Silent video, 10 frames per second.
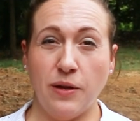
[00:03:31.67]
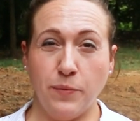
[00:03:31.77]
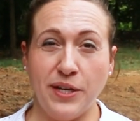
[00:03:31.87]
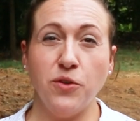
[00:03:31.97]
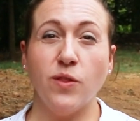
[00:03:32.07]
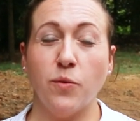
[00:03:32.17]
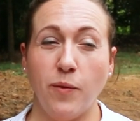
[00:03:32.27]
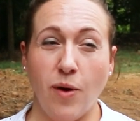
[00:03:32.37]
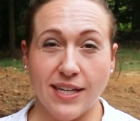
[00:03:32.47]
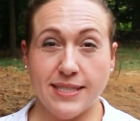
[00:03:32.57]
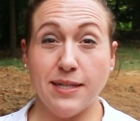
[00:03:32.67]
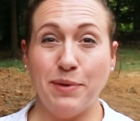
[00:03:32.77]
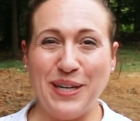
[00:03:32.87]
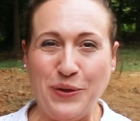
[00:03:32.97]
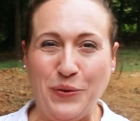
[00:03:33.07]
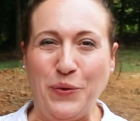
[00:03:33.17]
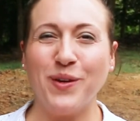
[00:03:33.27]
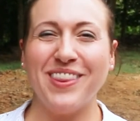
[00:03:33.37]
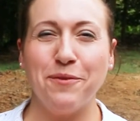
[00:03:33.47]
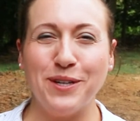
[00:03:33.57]
and we knew that we wanted somebody who knew
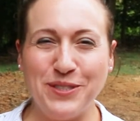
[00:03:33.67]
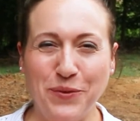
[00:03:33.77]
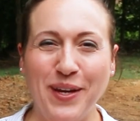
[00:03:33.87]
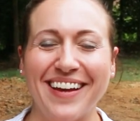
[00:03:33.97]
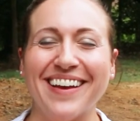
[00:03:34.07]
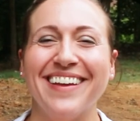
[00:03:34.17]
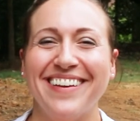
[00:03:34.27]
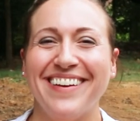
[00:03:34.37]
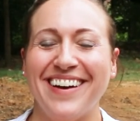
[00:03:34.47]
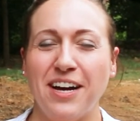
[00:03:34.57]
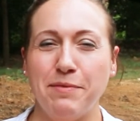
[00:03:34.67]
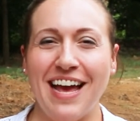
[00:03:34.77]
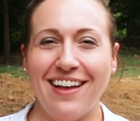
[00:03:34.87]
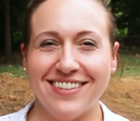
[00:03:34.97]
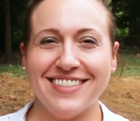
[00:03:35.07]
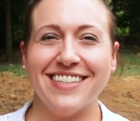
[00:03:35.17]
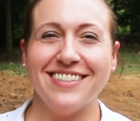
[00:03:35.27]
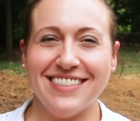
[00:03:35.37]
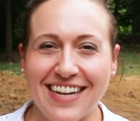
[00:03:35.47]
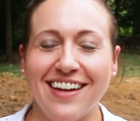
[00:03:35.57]
what they were doing um, and had the
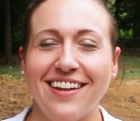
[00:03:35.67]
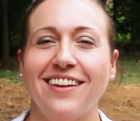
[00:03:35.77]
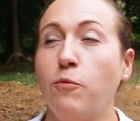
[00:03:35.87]
skill set.